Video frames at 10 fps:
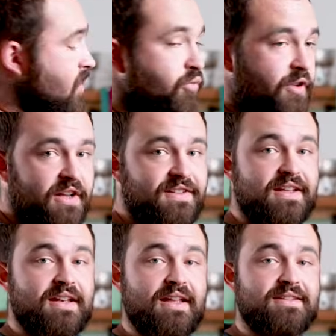got
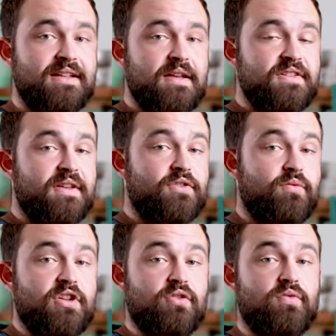pre-articulated sleeves to give us
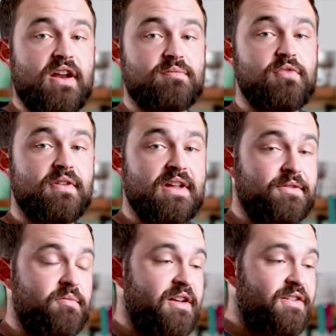a really good range of movement.
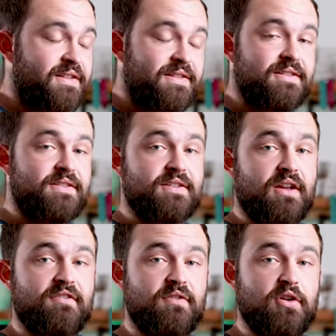As we mentioned, this is
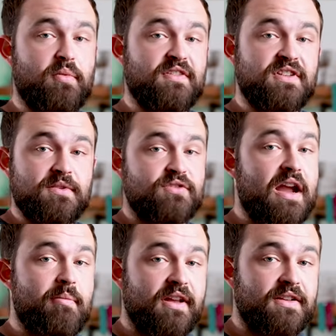designed for a little bit of summer
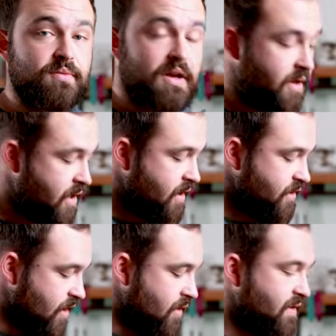scrambling as well,
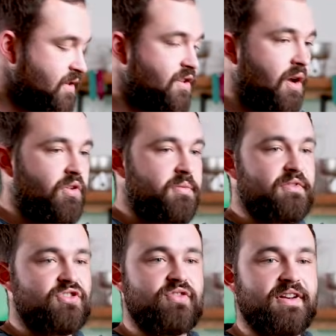so you don't want to
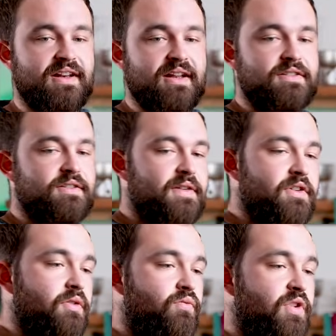be restricted in it, so it's giving you a